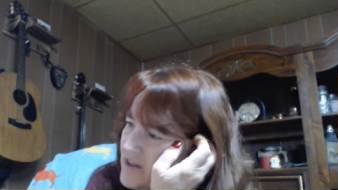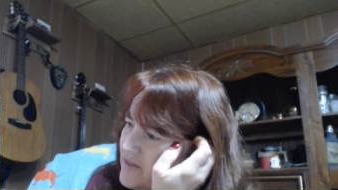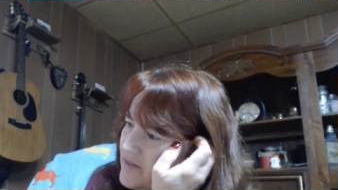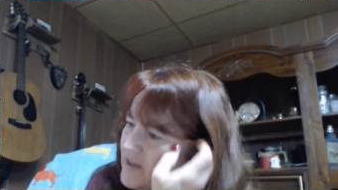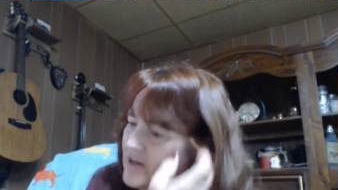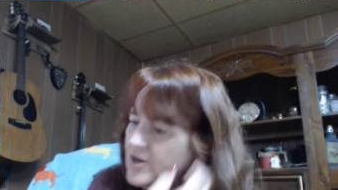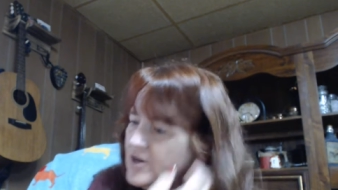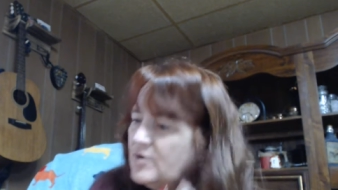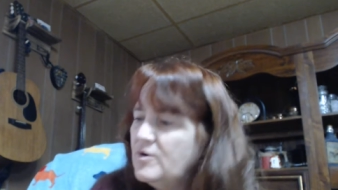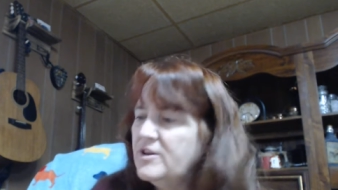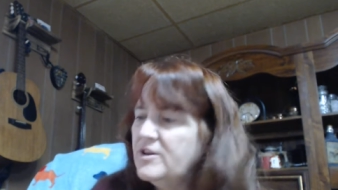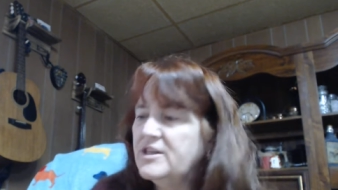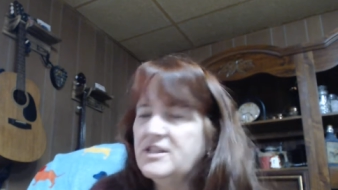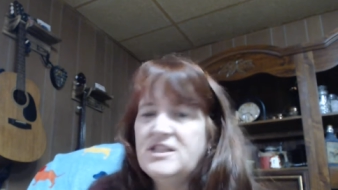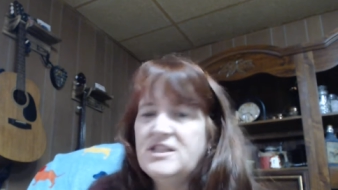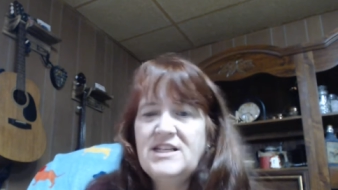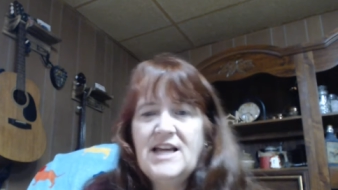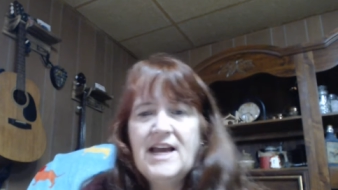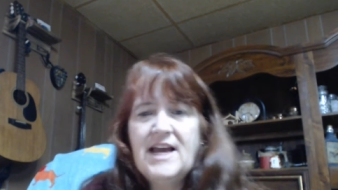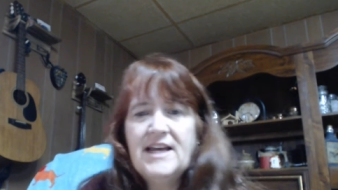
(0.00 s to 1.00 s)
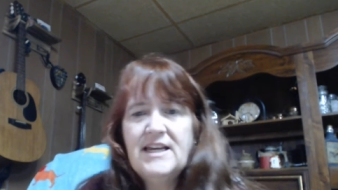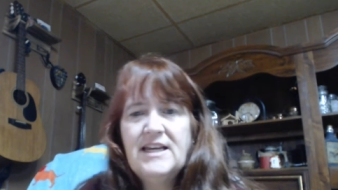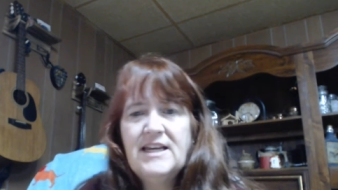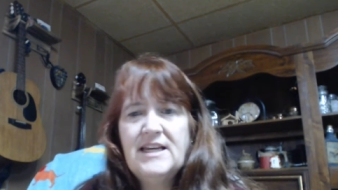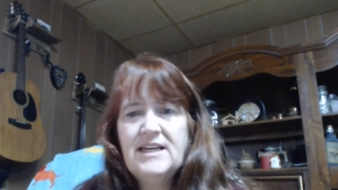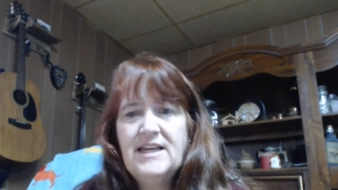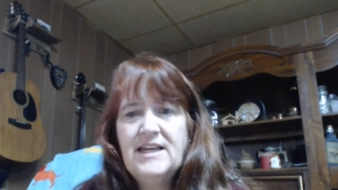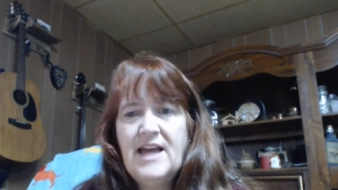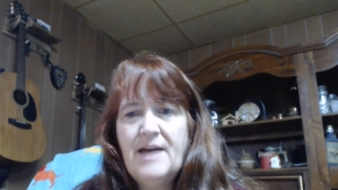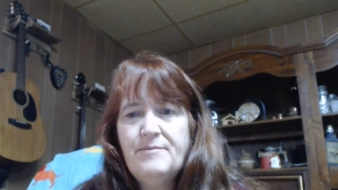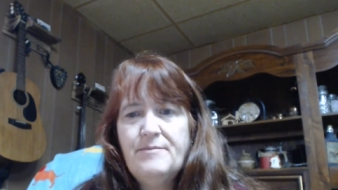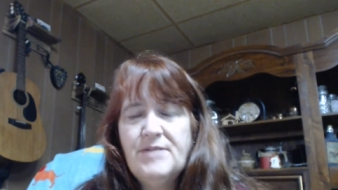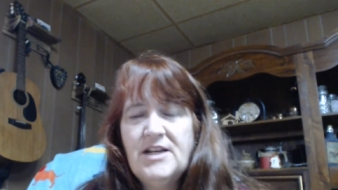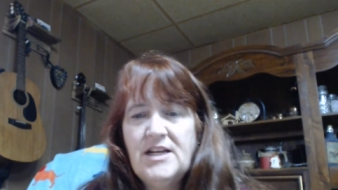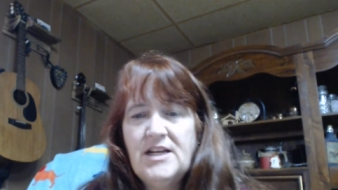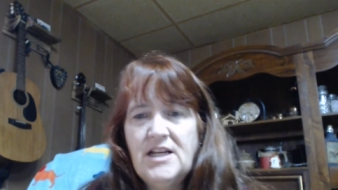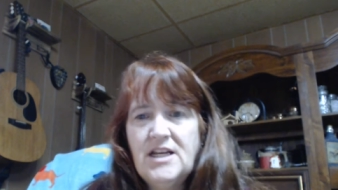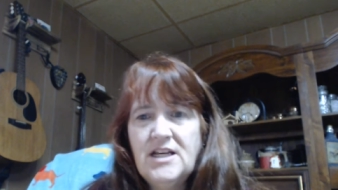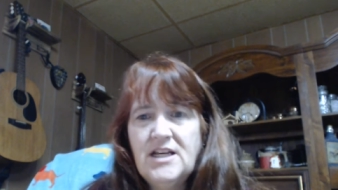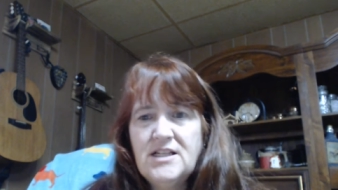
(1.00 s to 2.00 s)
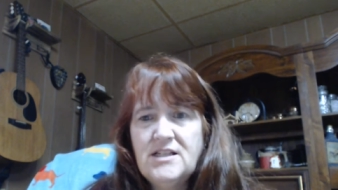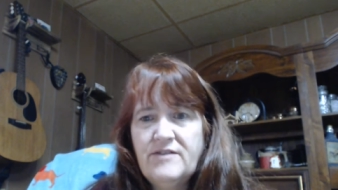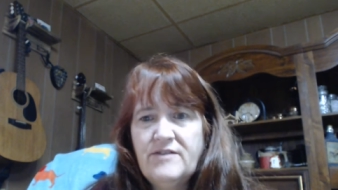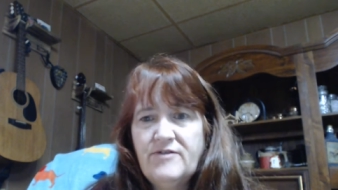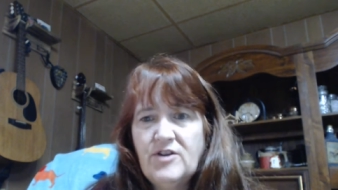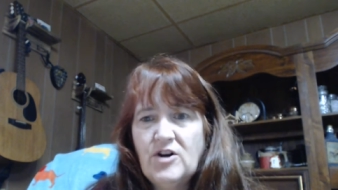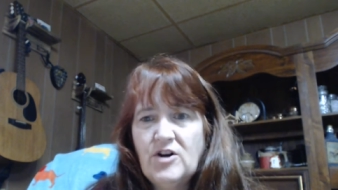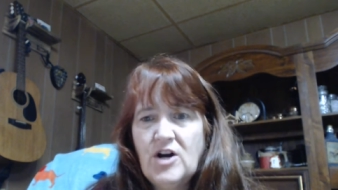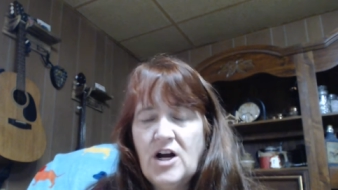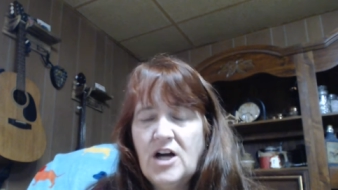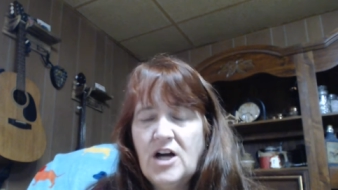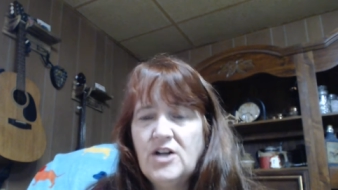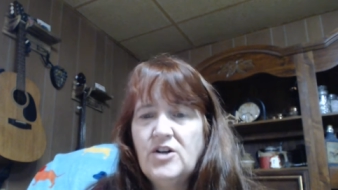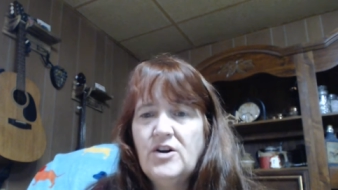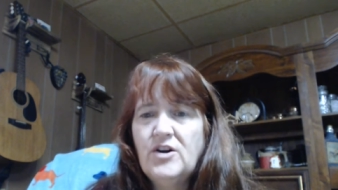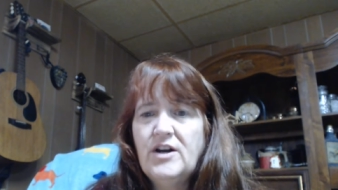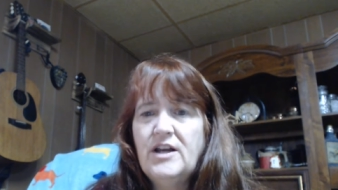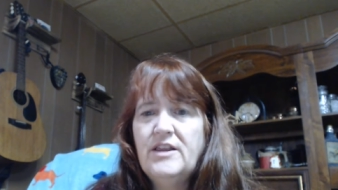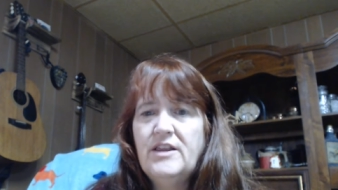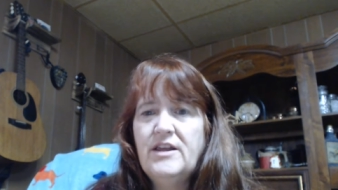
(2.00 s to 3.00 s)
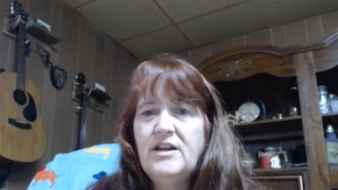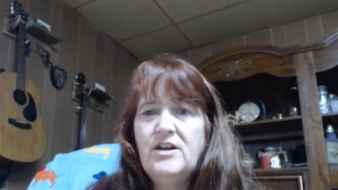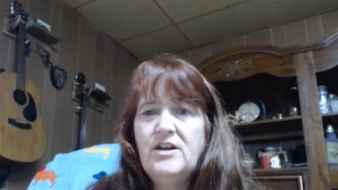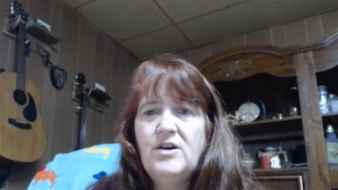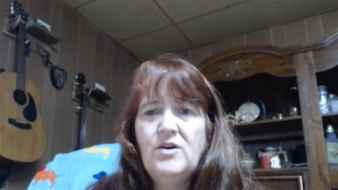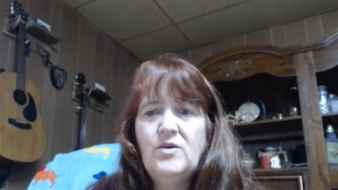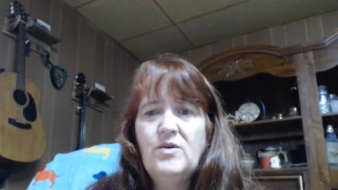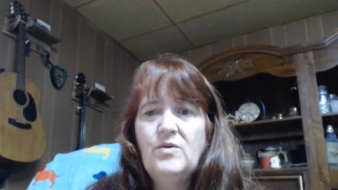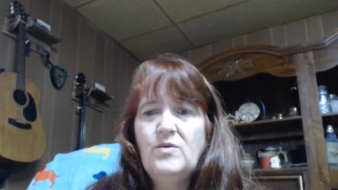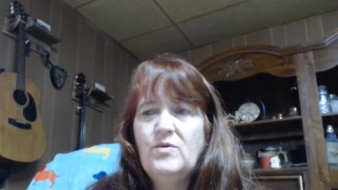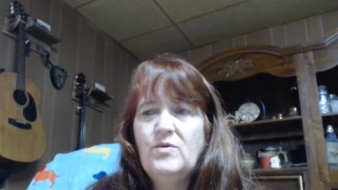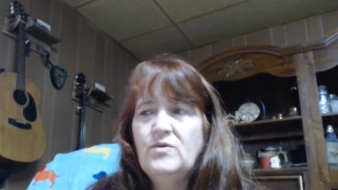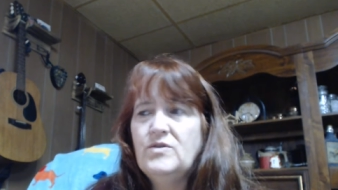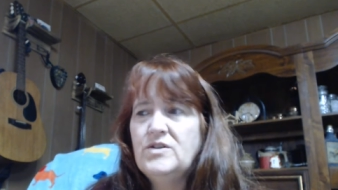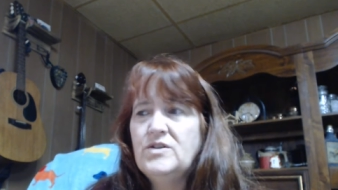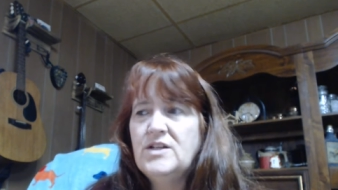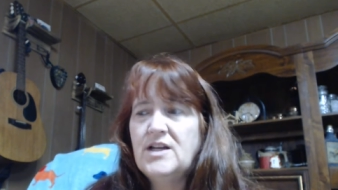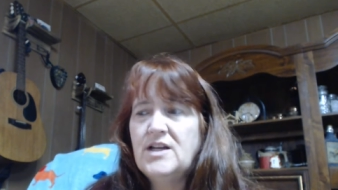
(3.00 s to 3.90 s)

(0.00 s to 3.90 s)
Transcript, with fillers: They know where the snack cabinet is. If they're hungry, they know to